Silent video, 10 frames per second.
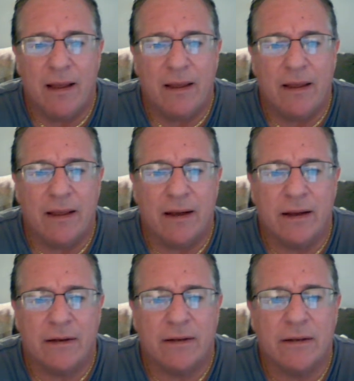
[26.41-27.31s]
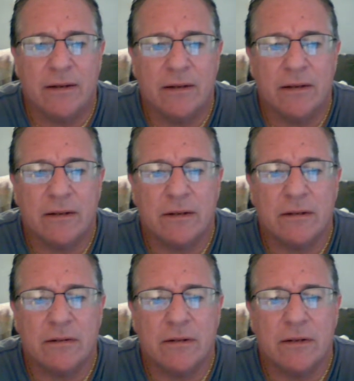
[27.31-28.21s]
and
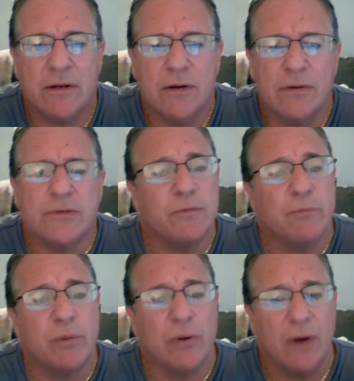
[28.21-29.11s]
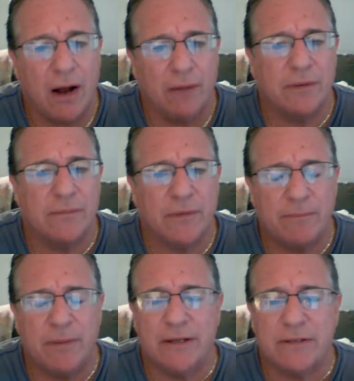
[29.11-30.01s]
here's the problem with
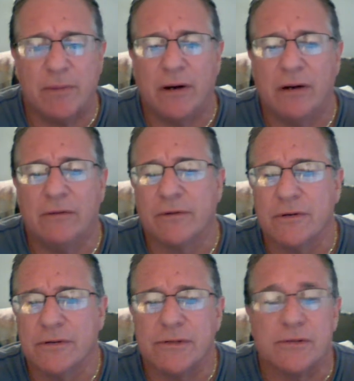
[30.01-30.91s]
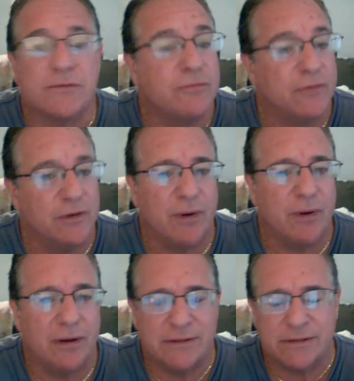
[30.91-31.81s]
baseball versus
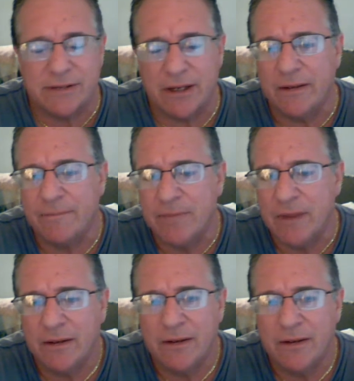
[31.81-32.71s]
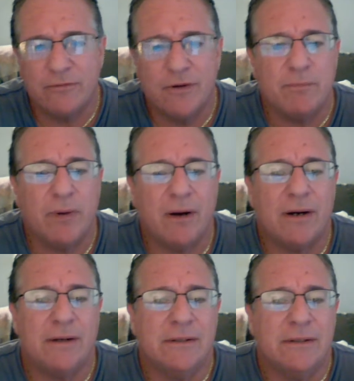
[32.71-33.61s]
football, let's say.
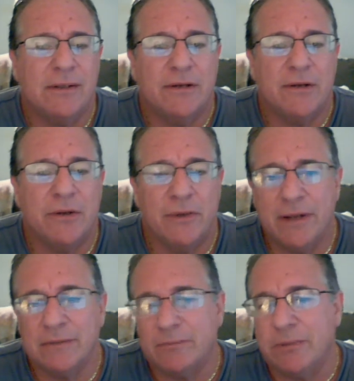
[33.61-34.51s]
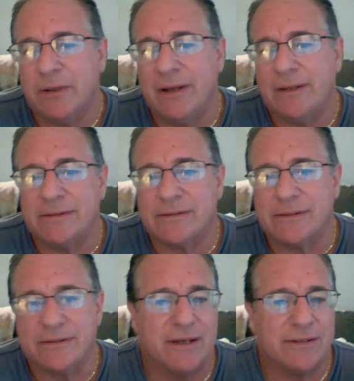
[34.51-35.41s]
Football, New England plays
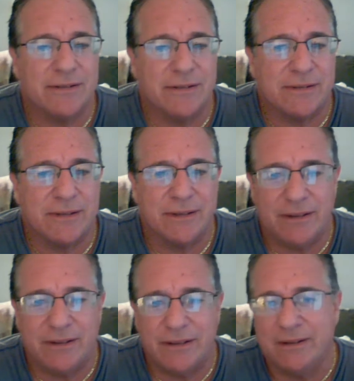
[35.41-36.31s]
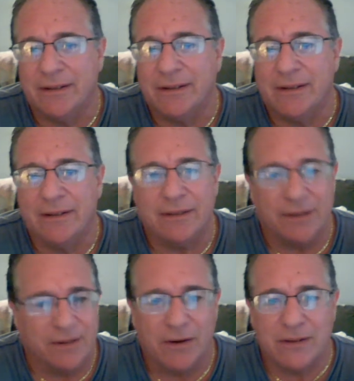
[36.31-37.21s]
Kansas City.
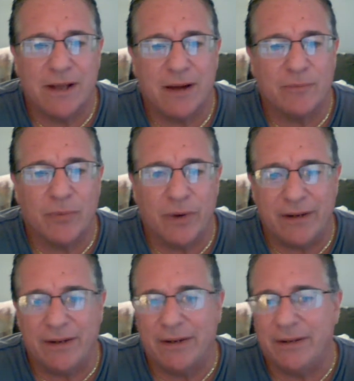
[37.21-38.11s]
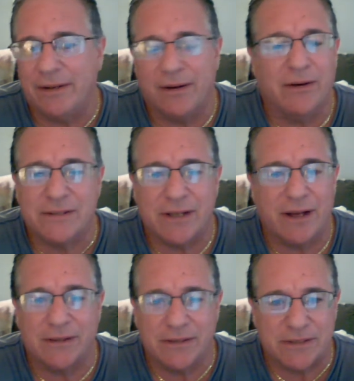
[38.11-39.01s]
You know it's Tom Brady. You know it's
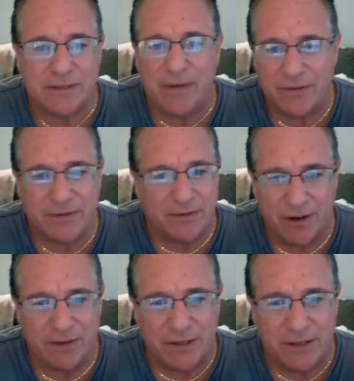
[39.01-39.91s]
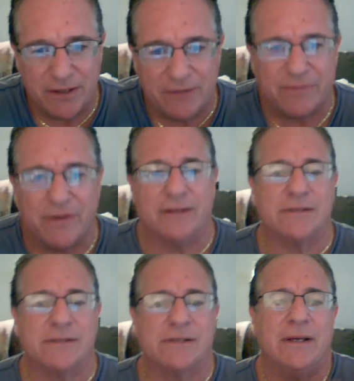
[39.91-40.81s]
Alex Smith. You know the defense.